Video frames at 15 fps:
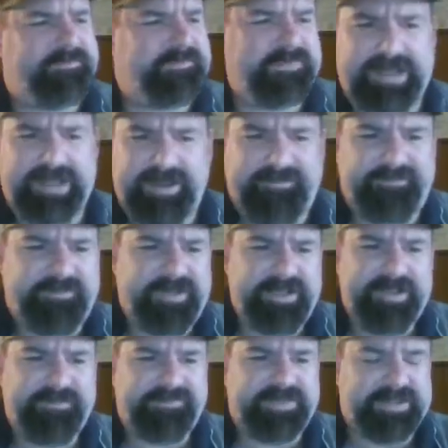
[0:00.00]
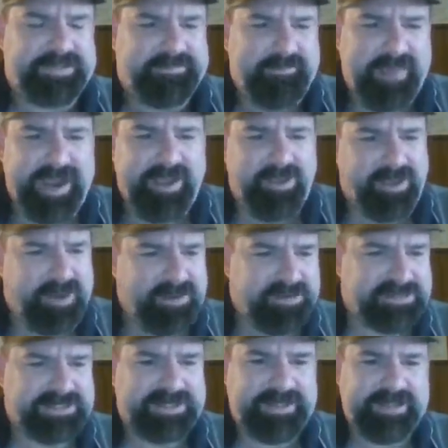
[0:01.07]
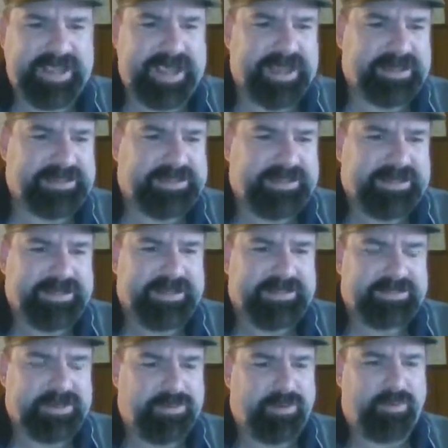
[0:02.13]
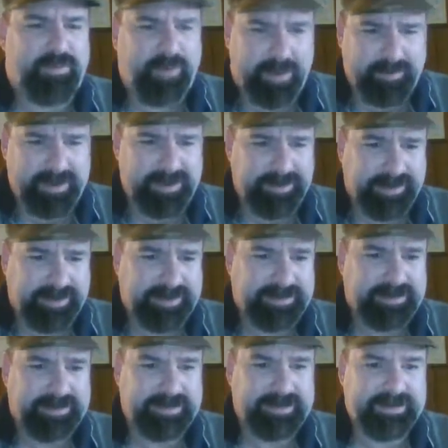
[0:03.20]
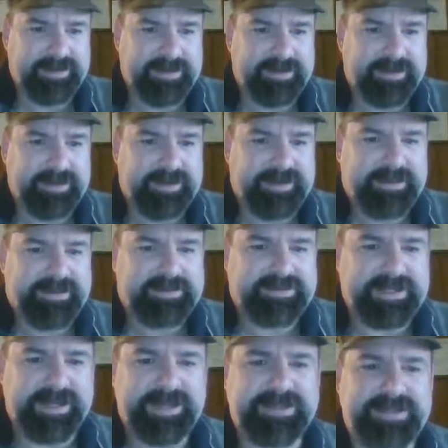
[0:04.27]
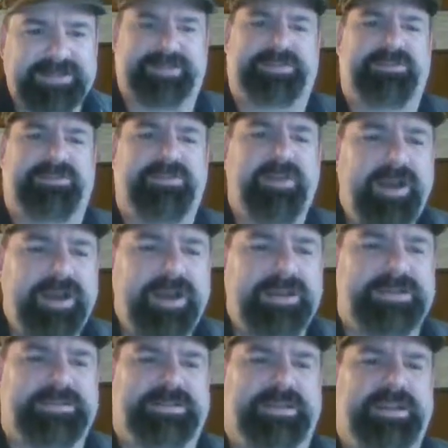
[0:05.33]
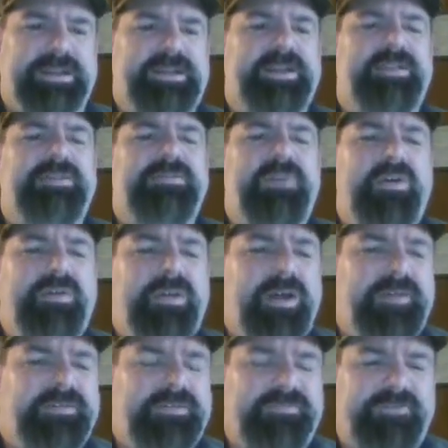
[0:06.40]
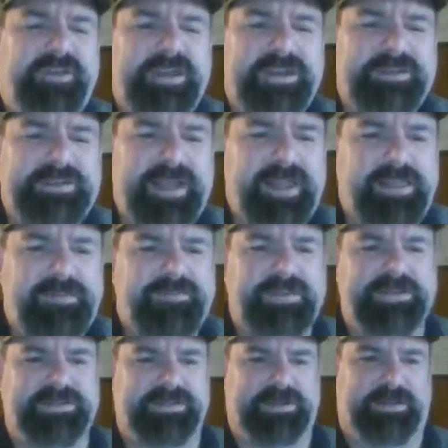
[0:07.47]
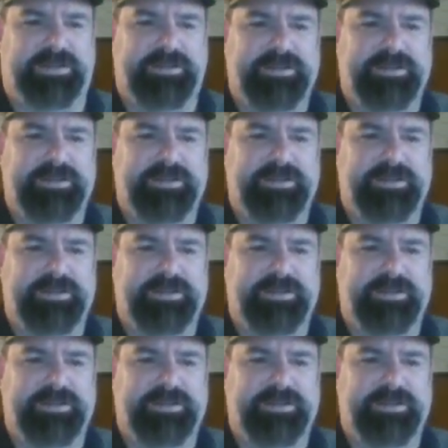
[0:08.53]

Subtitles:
If the male host did that to a woman, Jesus Christ, he'd get thrown off the freaking television.